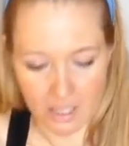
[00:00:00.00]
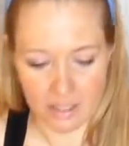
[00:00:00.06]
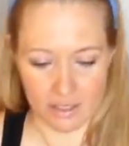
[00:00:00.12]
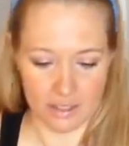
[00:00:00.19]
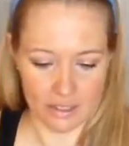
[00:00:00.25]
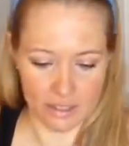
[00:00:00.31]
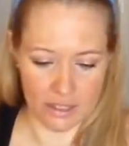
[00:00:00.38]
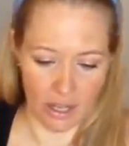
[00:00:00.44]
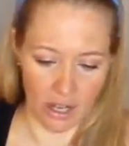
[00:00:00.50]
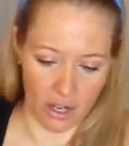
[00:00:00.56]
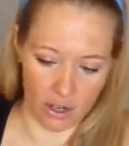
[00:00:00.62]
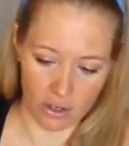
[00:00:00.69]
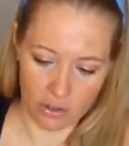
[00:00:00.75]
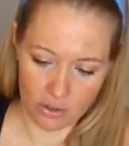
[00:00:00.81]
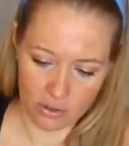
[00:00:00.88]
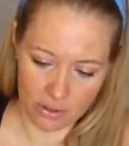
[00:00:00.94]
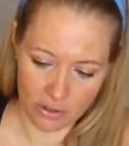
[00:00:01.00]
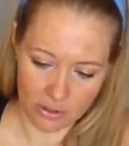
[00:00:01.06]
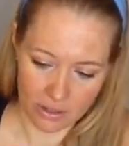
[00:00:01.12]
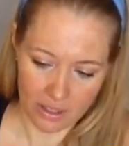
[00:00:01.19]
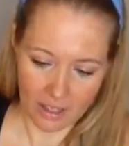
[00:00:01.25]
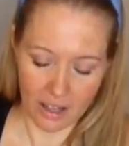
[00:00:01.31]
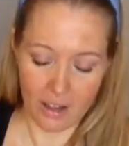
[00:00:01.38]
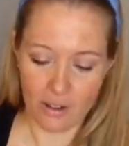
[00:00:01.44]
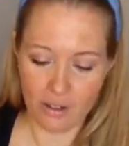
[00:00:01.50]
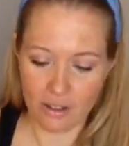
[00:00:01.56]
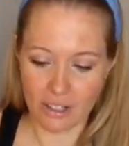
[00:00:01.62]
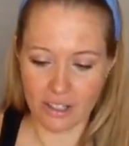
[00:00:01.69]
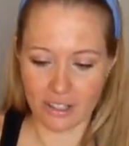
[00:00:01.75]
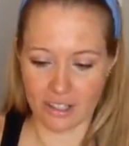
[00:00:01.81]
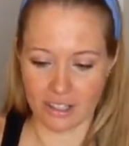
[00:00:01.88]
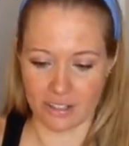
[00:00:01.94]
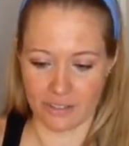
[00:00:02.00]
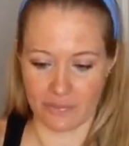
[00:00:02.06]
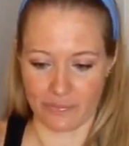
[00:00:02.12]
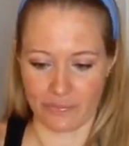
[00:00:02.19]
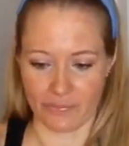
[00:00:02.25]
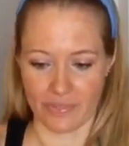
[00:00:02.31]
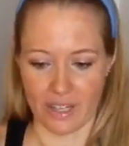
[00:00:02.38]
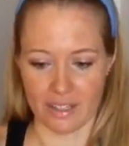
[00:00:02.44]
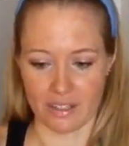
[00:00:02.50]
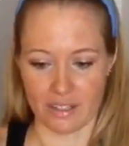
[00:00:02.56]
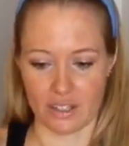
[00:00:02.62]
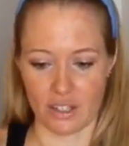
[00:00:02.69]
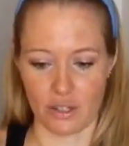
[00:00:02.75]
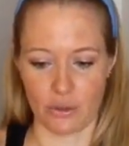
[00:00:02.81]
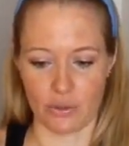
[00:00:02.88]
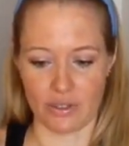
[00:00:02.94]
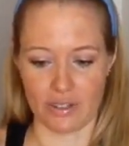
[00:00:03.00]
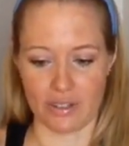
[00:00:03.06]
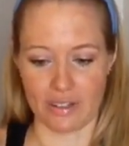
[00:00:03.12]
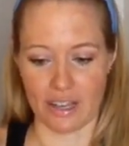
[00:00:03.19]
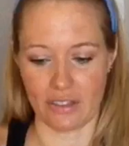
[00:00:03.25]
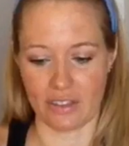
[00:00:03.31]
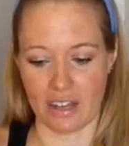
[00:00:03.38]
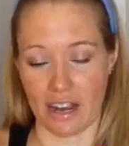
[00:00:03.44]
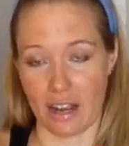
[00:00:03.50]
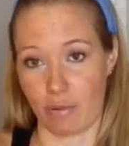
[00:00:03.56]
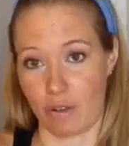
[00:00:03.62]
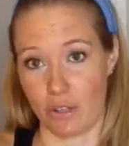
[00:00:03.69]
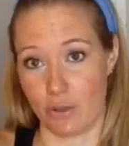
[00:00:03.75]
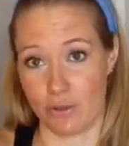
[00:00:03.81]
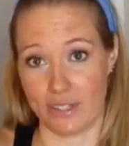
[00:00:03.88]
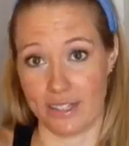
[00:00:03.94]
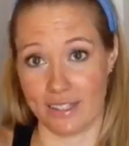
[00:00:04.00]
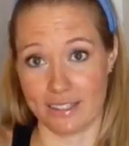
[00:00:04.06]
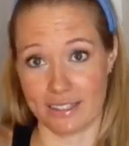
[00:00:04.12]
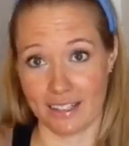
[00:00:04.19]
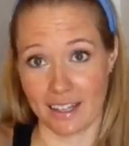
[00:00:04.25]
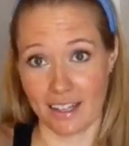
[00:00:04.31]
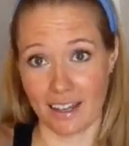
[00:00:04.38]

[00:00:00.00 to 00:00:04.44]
So, oh look, that's cute. Not that I would use this